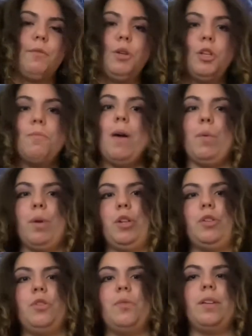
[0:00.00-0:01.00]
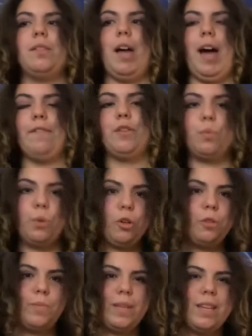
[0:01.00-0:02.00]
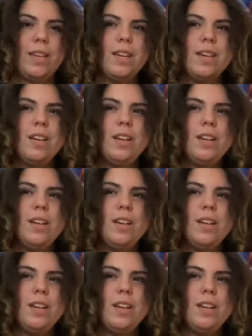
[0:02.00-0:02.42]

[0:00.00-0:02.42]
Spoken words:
what you might want to do is have your world be